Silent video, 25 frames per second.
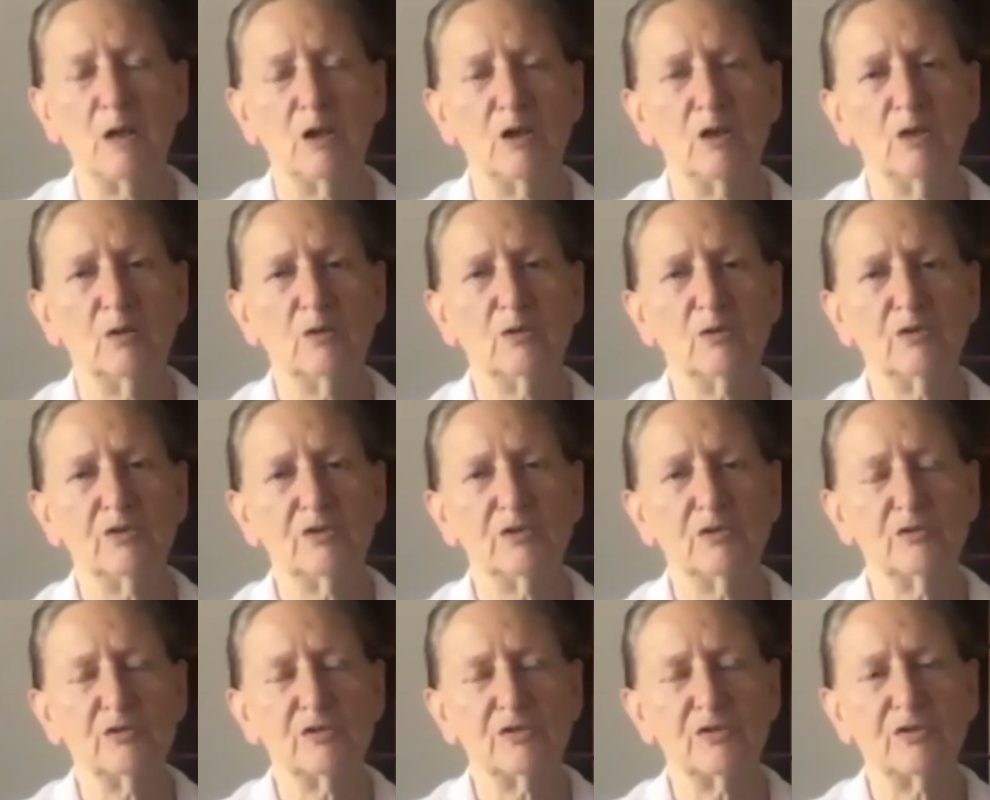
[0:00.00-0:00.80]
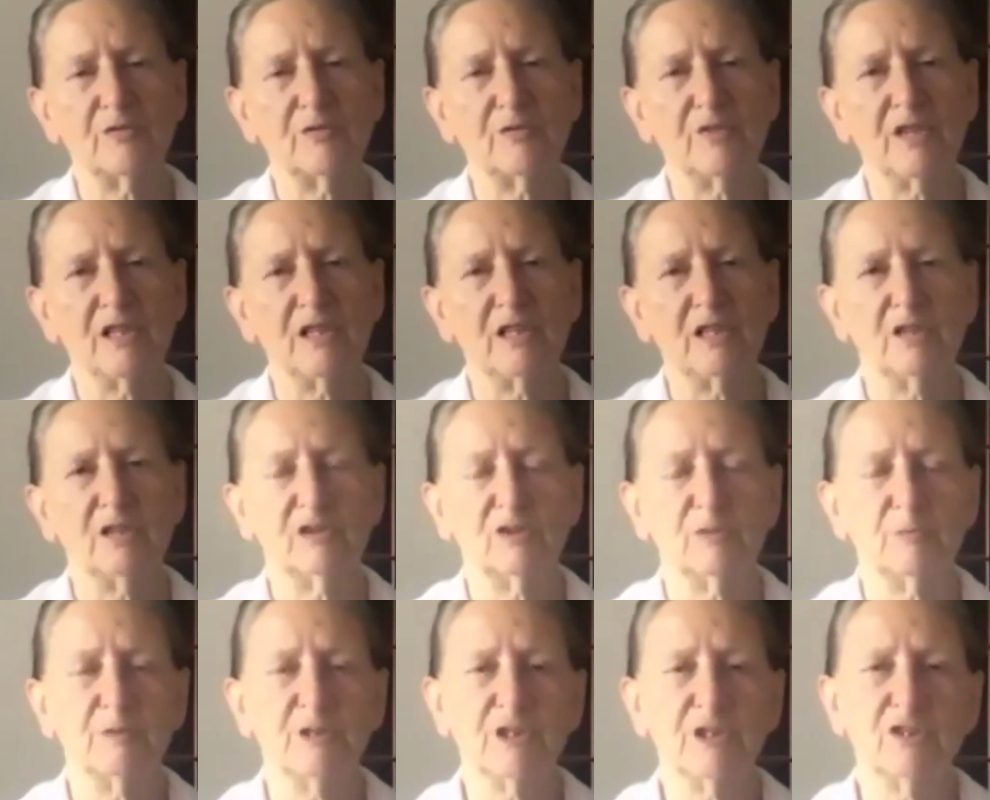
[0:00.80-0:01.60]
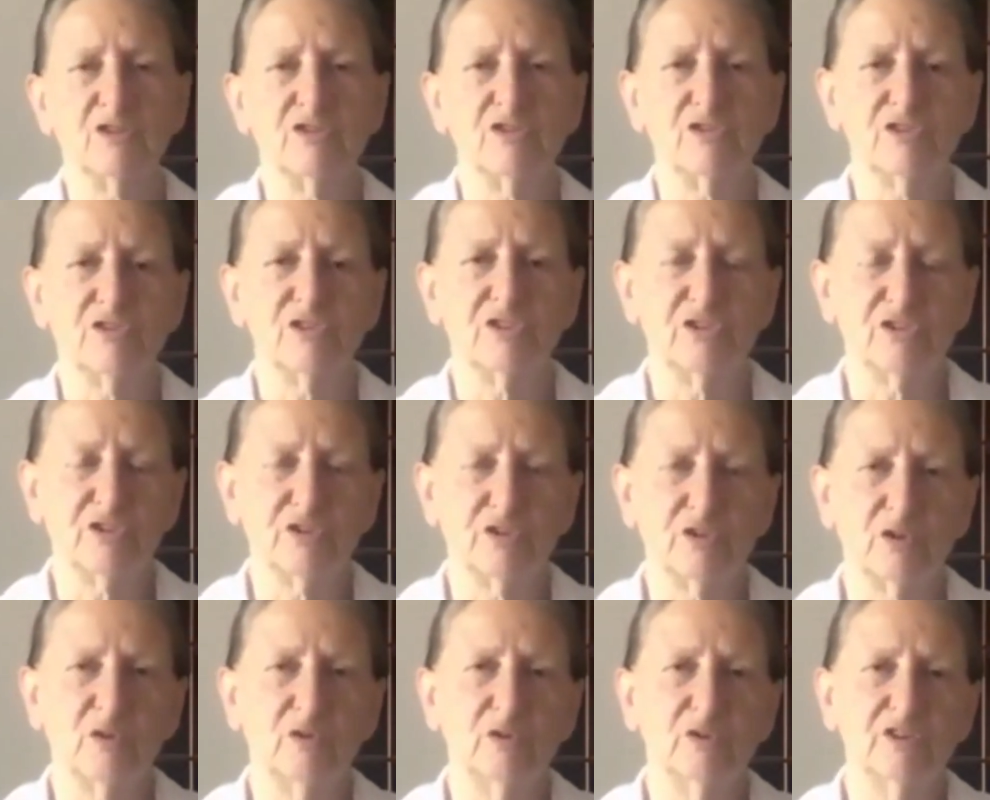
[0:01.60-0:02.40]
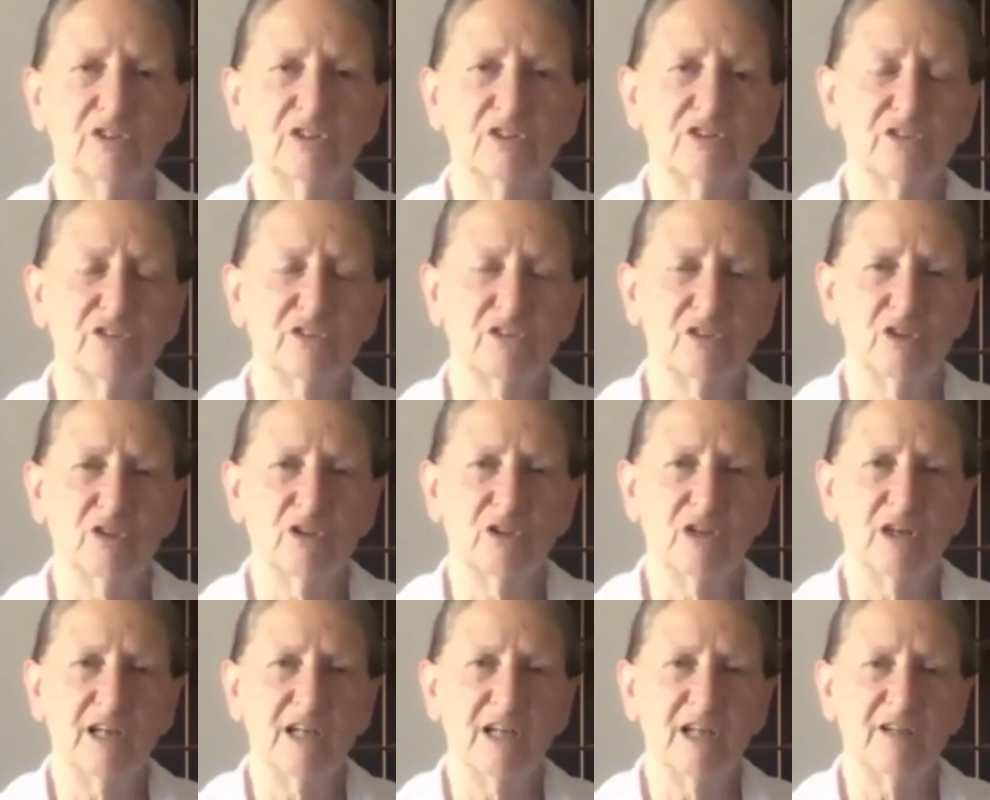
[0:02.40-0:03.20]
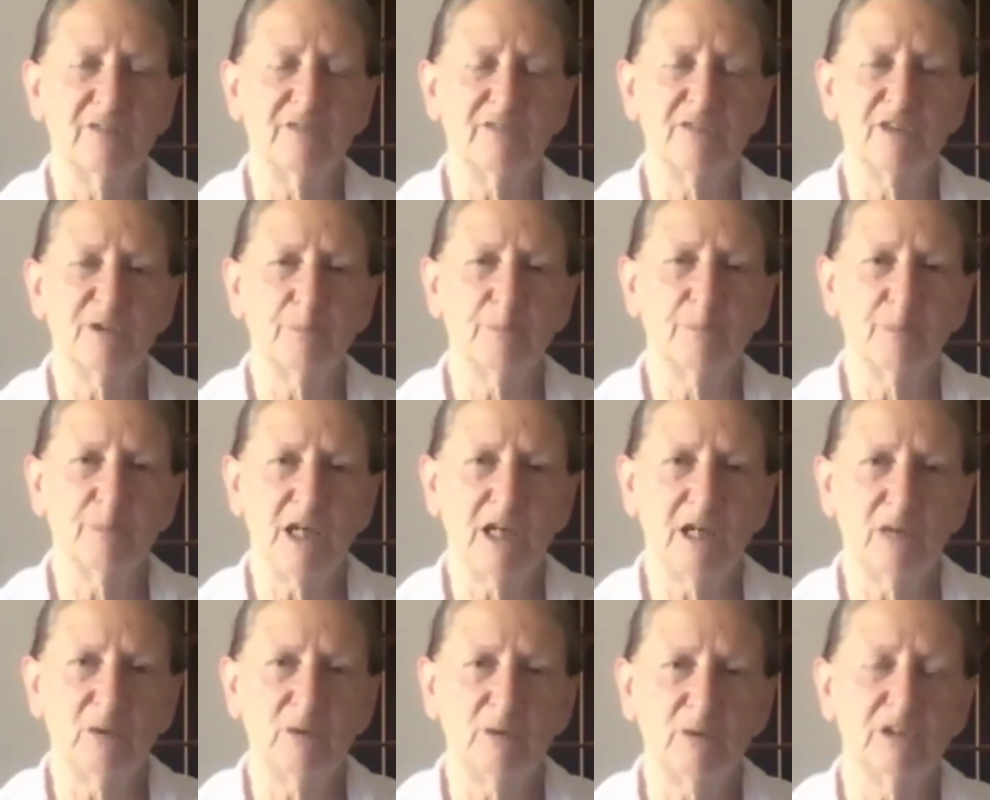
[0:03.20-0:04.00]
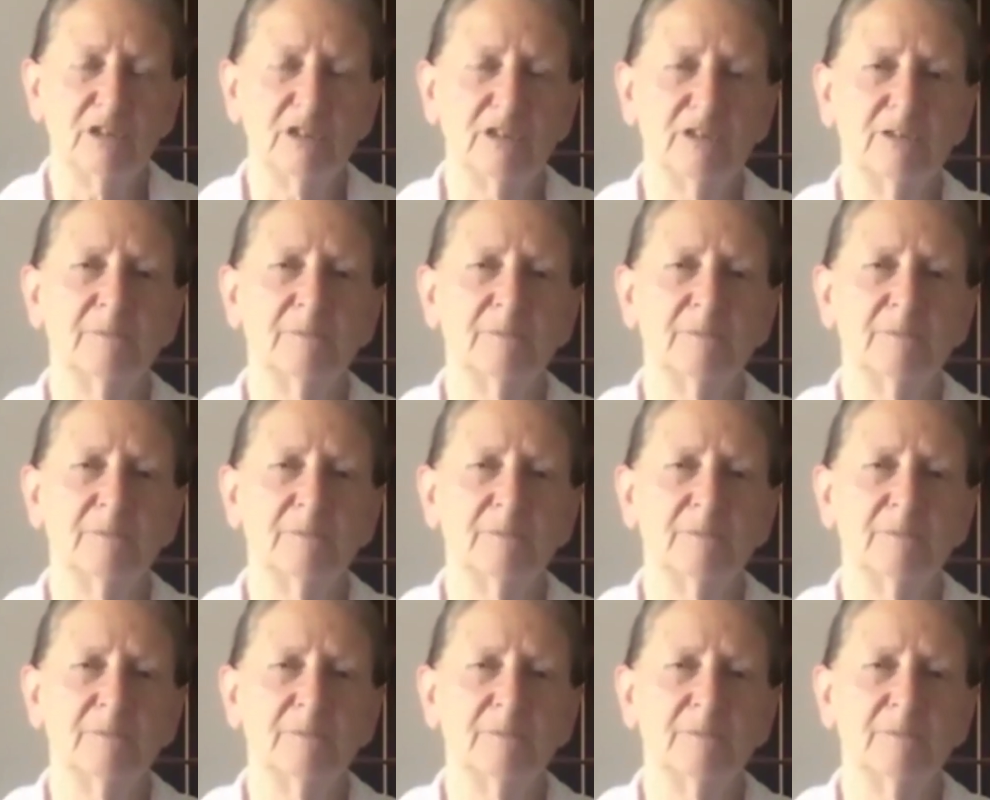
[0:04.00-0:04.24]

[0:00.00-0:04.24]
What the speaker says: all sorts of things, because the soul does not have the power